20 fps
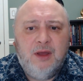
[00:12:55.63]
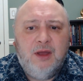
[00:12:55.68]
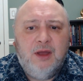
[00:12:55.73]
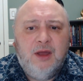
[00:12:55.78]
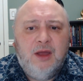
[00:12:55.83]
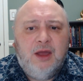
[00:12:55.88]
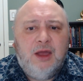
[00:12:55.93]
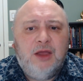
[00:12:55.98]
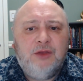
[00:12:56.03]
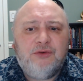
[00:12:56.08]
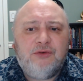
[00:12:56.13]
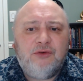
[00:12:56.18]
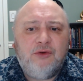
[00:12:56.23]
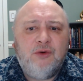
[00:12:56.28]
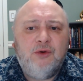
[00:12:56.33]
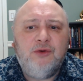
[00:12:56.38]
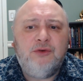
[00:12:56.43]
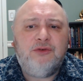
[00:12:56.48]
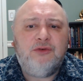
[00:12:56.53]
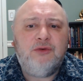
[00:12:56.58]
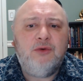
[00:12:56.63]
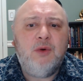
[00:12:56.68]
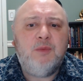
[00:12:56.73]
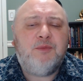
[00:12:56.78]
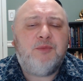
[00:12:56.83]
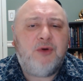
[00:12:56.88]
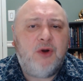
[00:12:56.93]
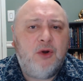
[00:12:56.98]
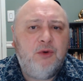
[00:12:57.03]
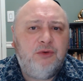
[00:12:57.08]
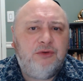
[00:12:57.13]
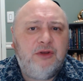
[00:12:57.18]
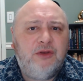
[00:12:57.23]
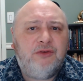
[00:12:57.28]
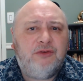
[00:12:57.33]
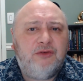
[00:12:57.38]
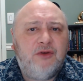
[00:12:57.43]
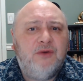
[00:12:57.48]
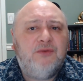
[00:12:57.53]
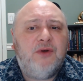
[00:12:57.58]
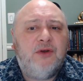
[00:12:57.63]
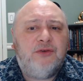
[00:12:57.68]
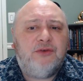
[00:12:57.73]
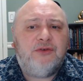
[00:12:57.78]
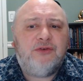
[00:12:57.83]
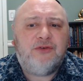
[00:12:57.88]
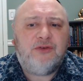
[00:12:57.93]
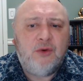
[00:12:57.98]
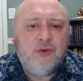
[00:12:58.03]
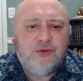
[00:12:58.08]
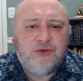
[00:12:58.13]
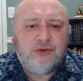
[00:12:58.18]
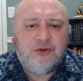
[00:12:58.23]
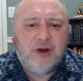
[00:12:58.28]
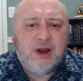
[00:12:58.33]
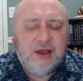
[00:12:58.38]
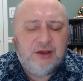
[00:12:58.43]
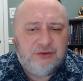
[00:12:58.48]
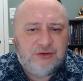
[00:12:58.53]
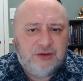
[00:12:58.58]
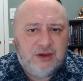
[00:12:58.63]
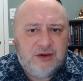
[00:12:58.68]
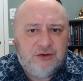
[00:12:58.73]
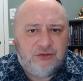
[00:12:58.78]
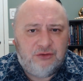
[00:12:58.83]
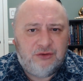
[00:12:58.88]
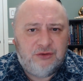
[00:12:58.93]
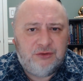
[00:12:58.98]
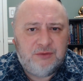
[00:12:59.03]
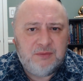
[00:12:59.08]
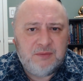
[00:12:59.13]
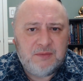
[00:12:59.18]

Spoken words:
It's also a process of socialization